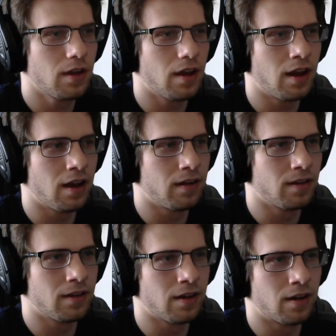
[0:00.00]
And
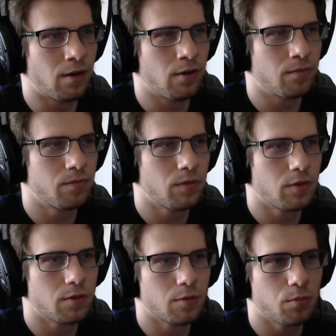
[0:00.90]
the
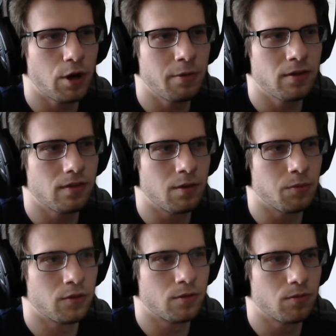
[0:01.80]
premise
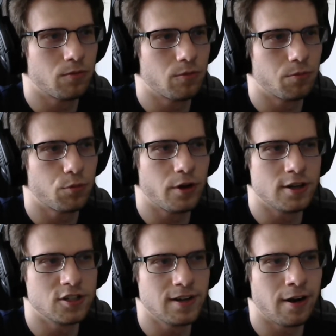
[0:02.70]
seems pretty
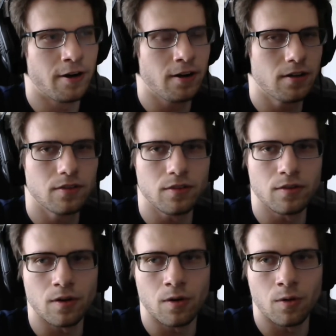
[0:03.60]
generic,
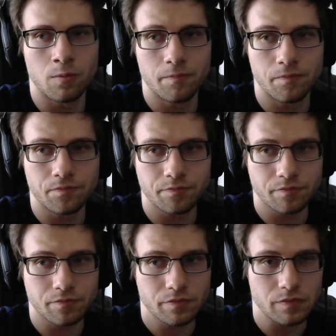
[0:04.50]
so
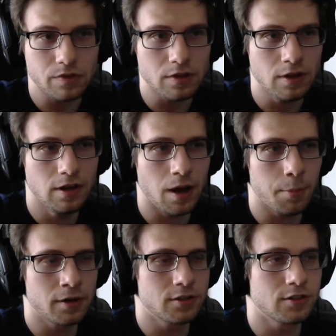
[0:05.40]
not
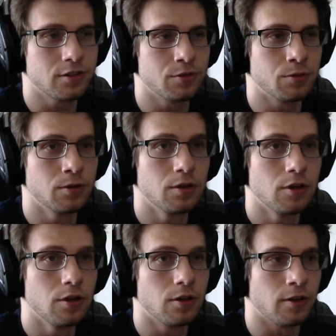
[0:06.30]
much to
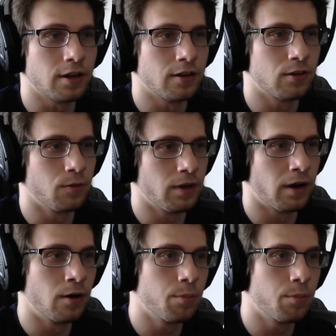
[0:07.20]
look into there.